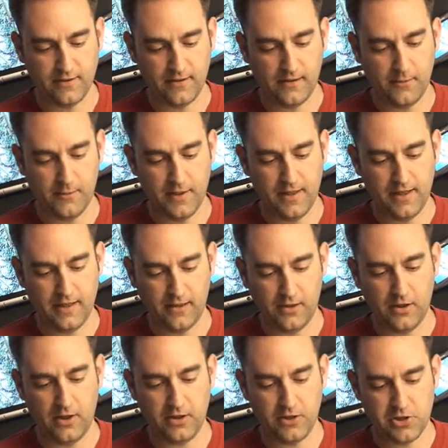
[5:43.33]
and eliminating a
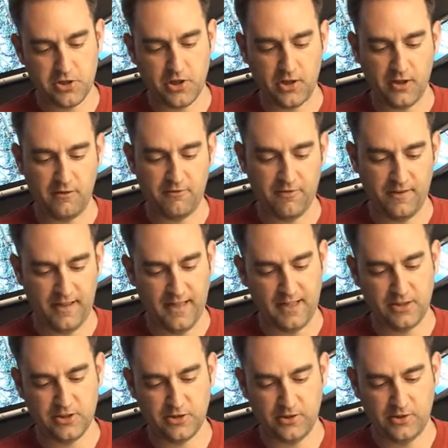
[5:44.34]
large chunk of
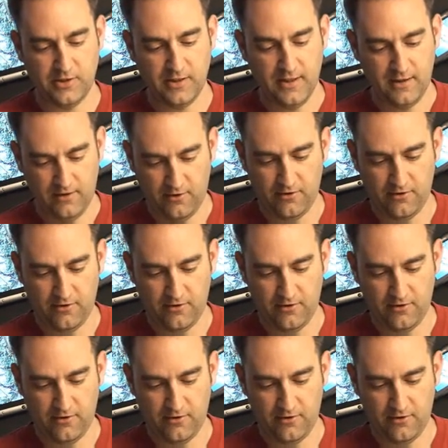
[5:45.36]
financial